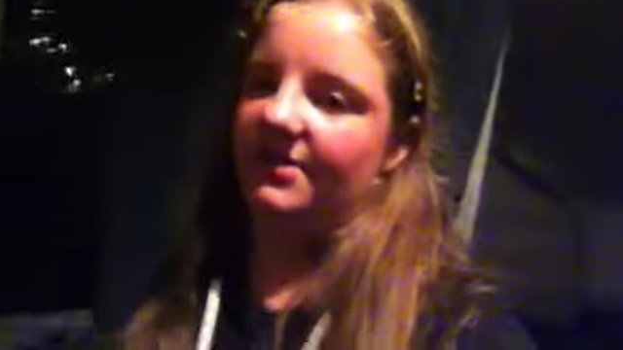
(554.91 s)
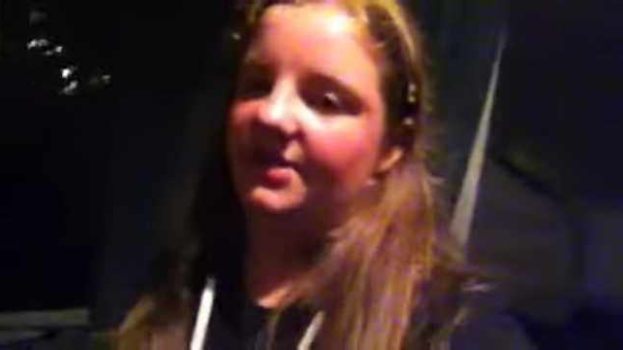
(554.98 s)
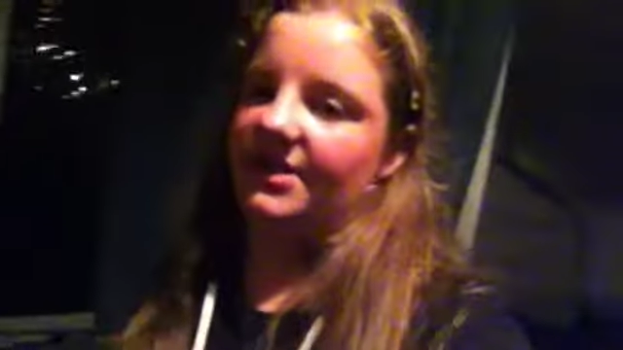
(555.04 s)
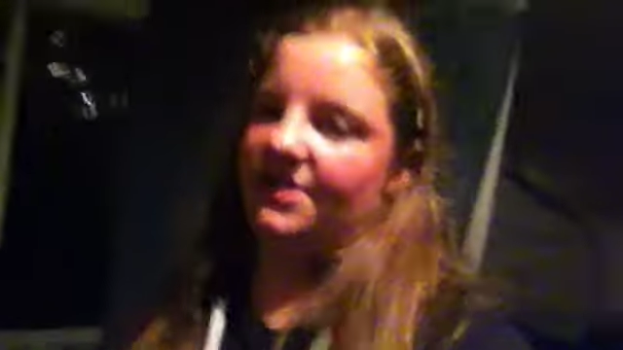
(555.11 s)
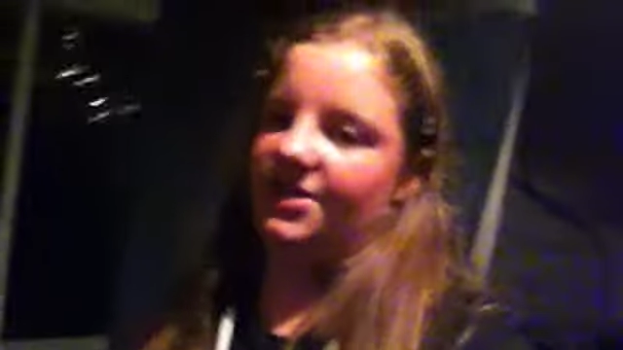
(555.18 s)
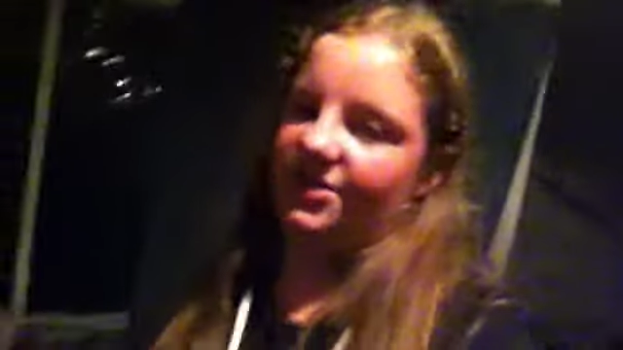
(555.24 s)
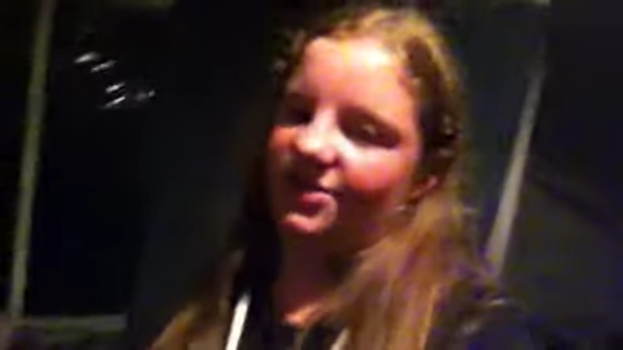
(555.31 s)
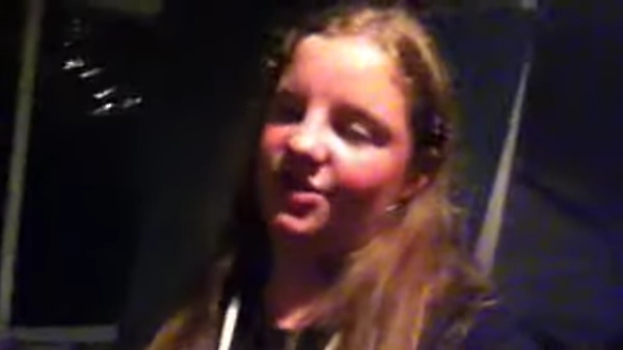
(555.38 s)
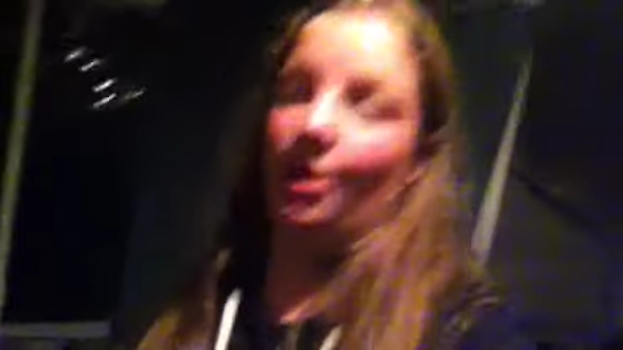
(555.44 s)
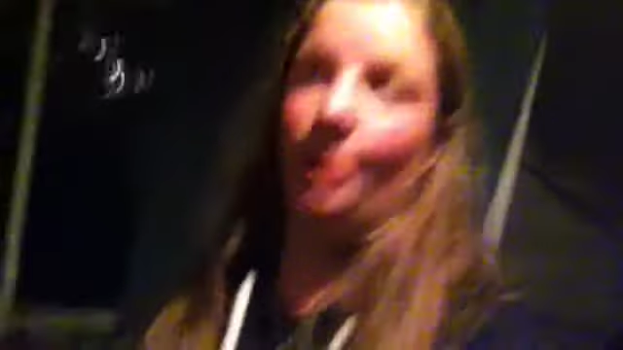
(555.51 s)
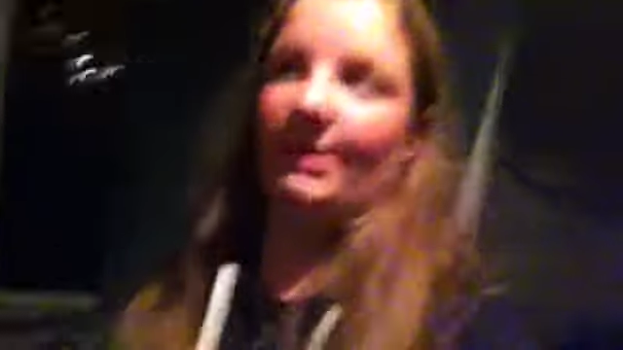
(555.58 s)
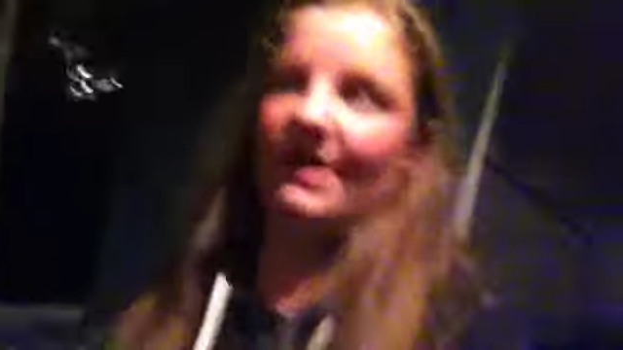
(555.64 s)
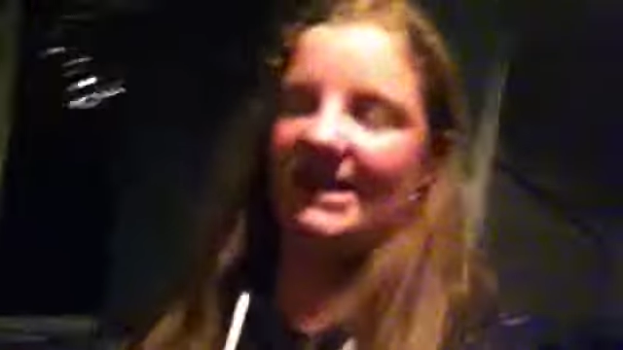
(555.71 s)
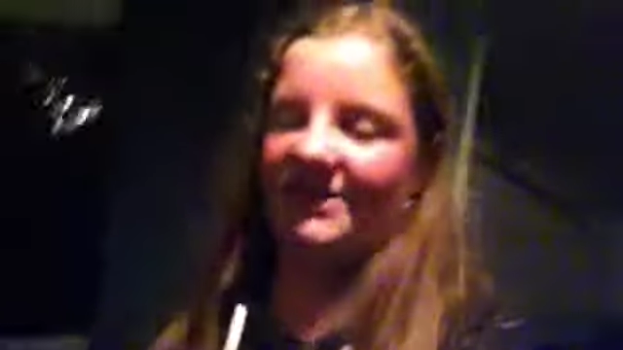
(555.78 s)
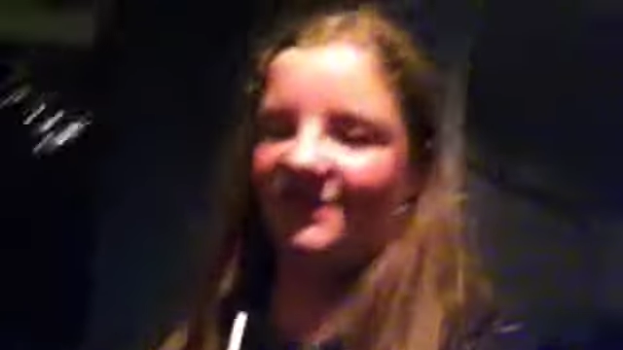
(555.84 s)
really show
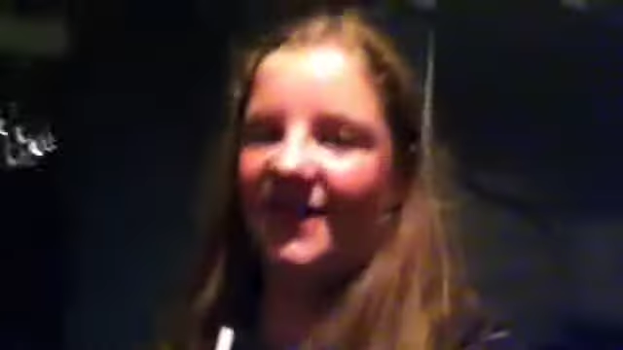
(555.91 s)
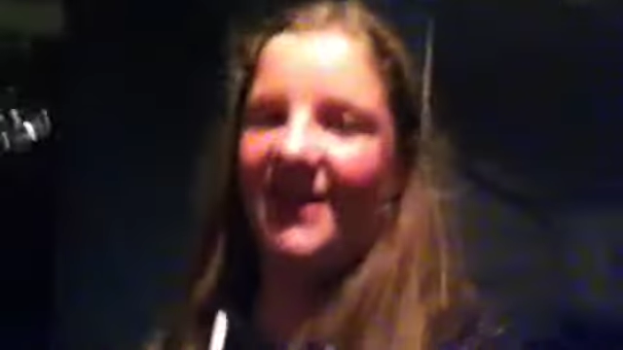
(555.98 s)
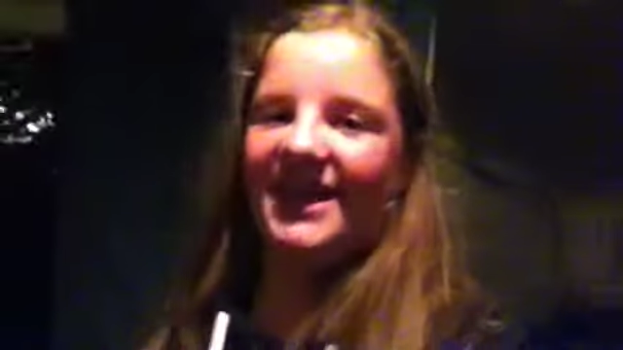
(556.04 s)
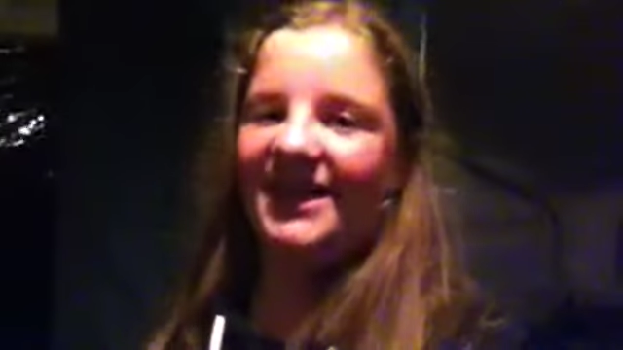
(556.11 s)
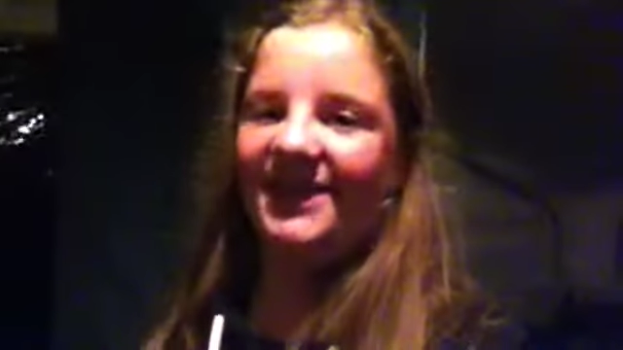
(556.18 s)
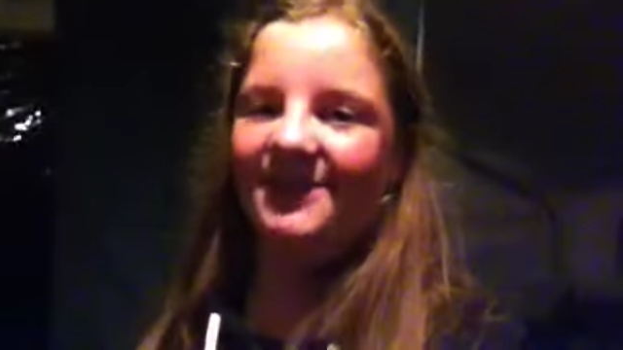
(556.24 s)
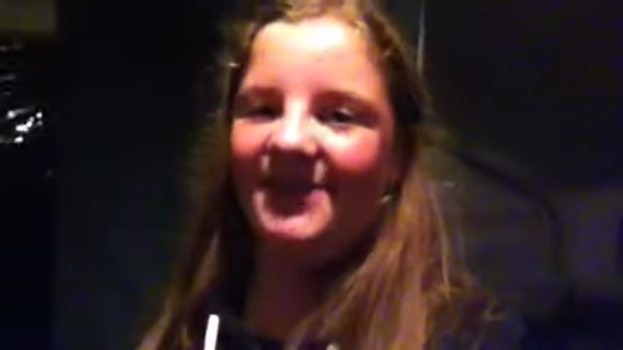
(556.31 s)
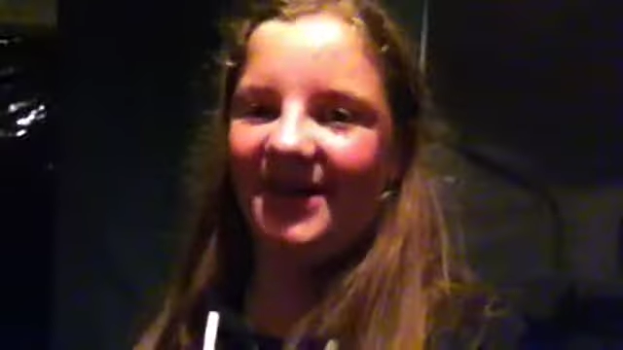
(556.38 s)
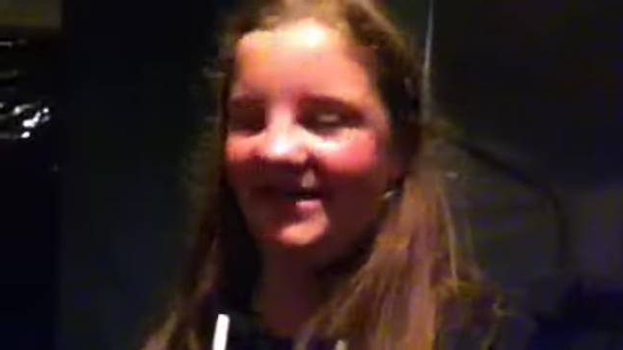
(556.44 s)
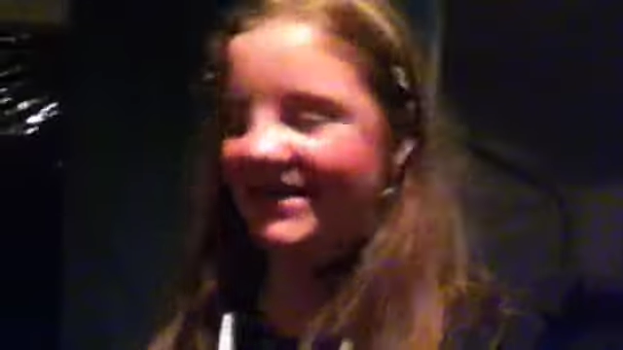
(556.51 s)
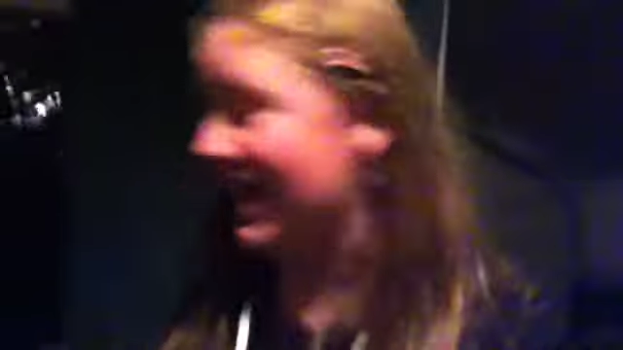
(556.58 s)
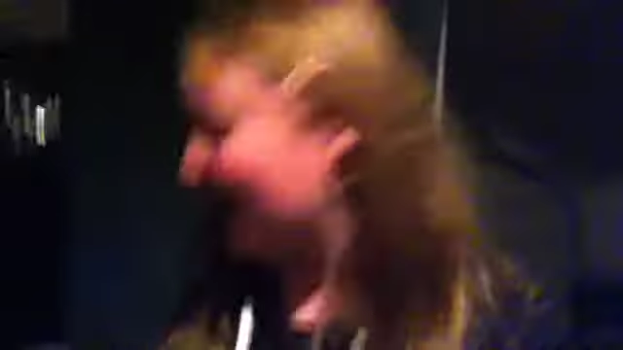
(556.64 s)
anything, but,